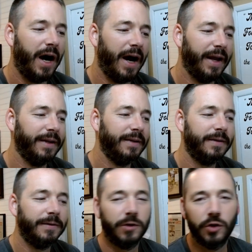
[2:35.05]
I
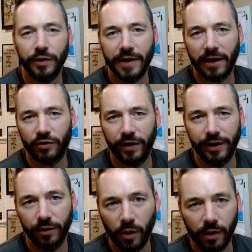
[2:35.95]
could not
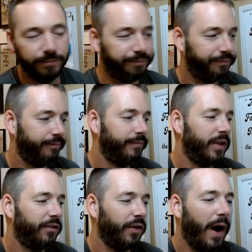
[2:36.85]
trade at all.
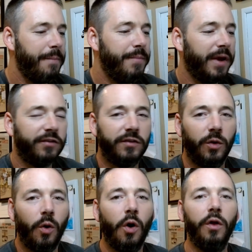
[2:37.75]
So I missed
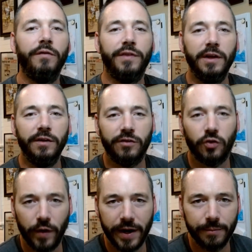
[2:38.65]
all of these
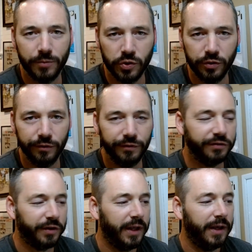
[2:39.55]
great
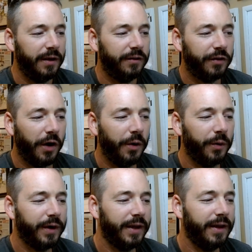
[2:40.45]
moves.
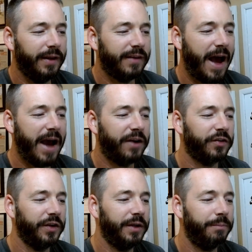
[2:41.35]
So it's
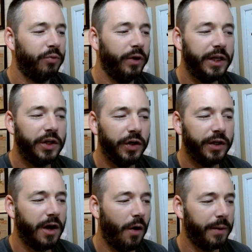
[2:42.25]
actually pretty
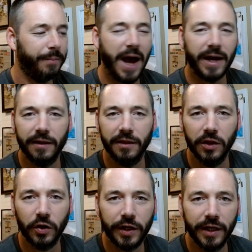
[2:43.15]
good going back
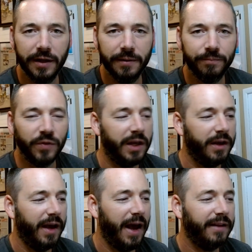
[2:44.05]
and looking
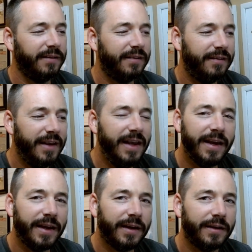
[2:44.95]
and
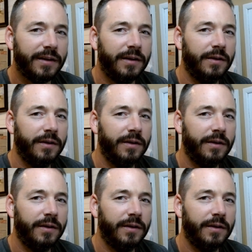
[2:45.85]
seeing